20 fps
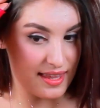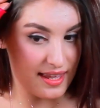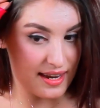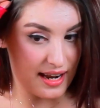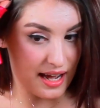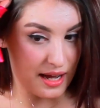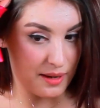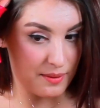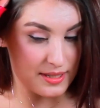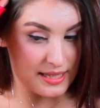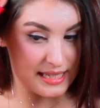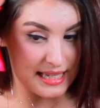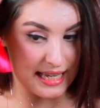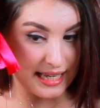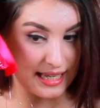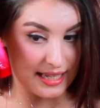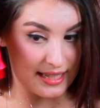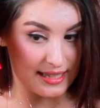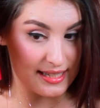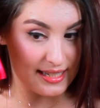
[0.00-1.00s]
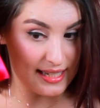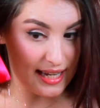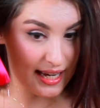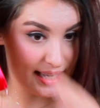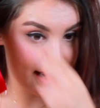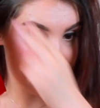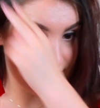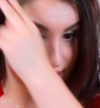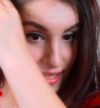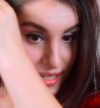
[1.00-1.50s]
then I would take a
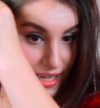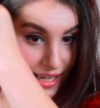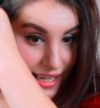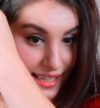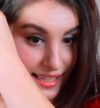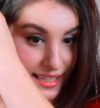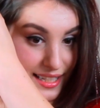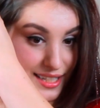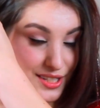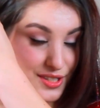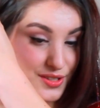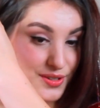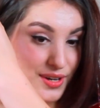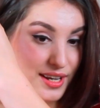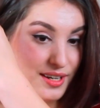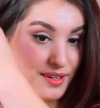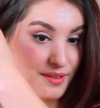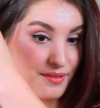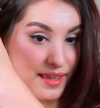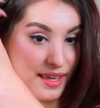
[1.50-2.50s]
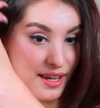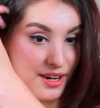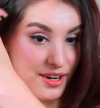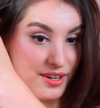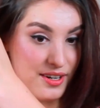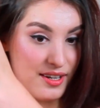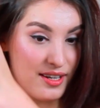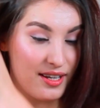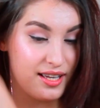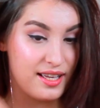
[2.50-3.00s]
tiny strand of
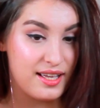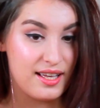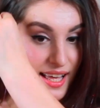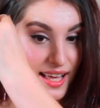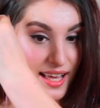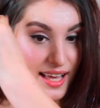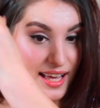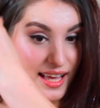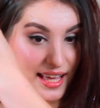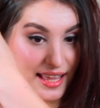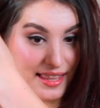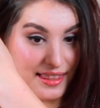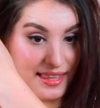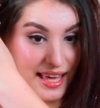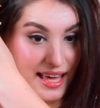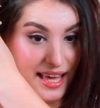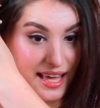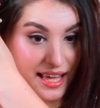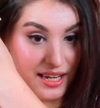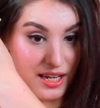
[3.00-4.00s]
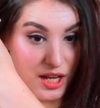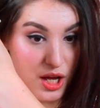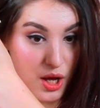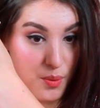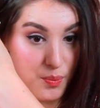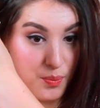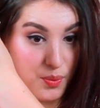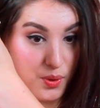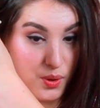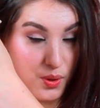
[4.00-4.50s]
hair and then
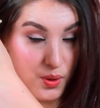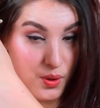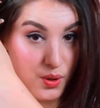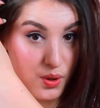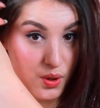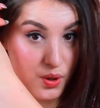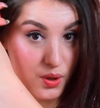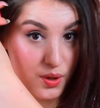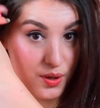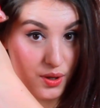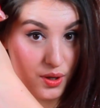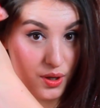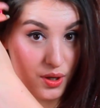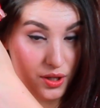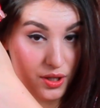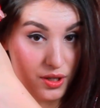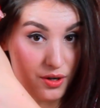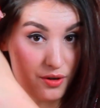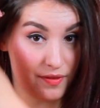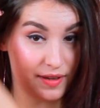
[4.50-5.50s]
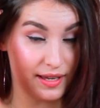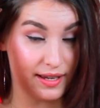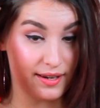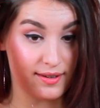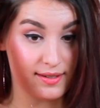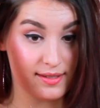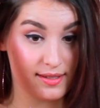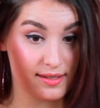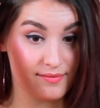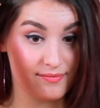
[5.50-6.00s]
put your
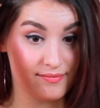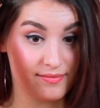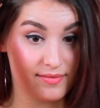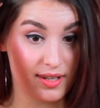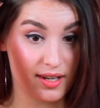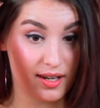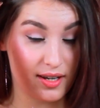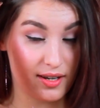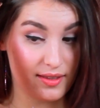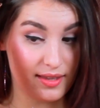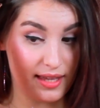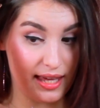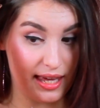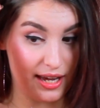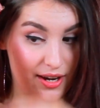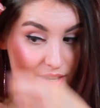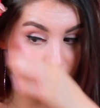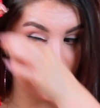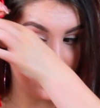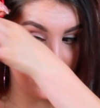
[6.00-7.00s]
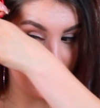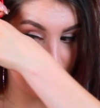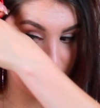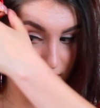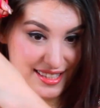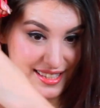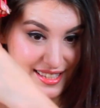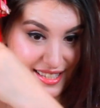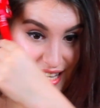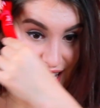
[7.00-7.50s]
fingers on the hair,
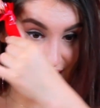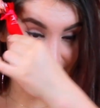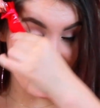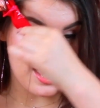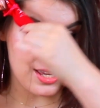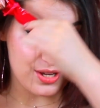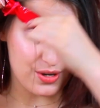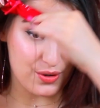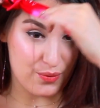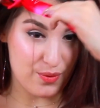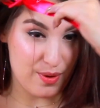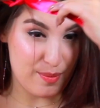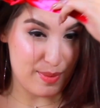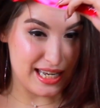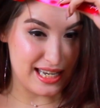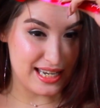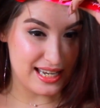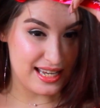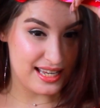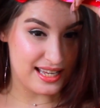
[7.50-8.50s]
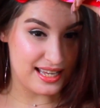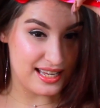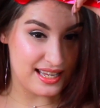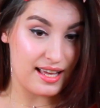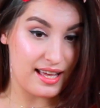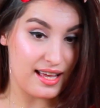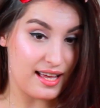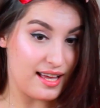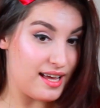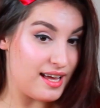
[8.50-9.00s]
take your ribbon
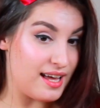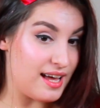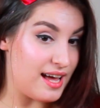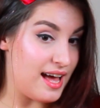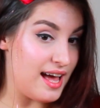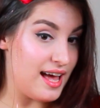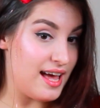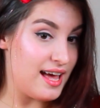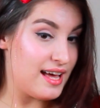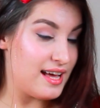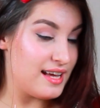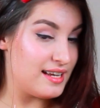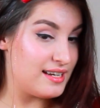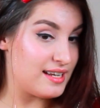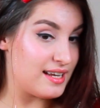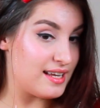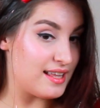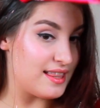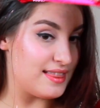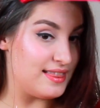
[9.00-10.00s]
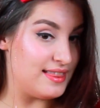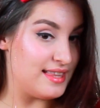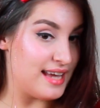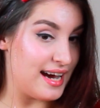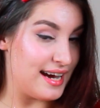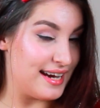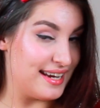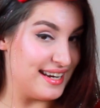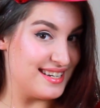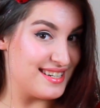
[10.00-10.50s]
and
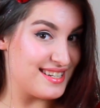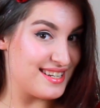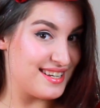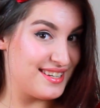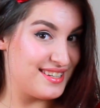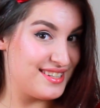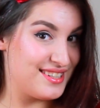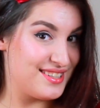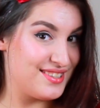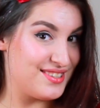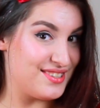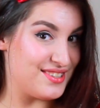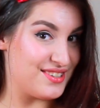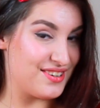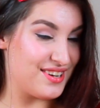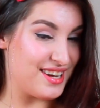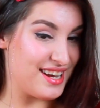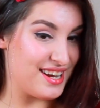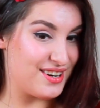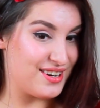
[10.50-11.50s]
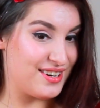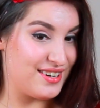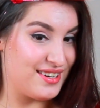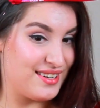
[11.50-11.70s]
tie it to your hair,